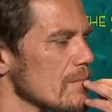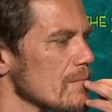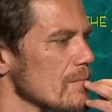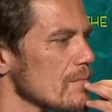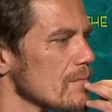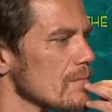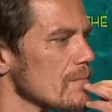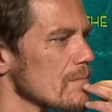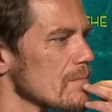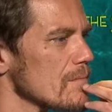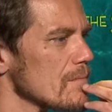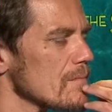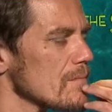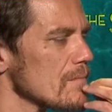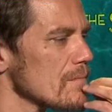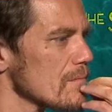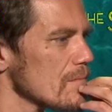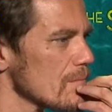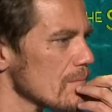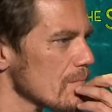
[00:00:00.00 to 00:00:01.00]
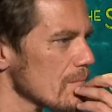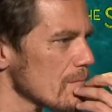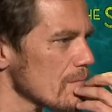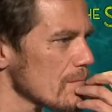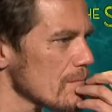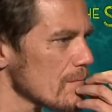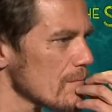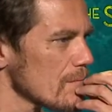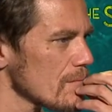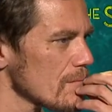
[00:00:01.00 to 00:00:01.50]

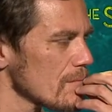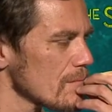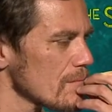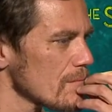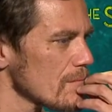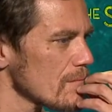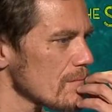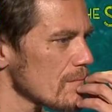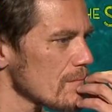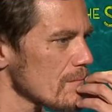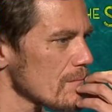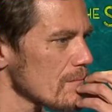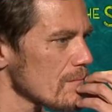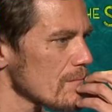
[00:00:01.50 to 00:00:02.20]
The person shown says nothing.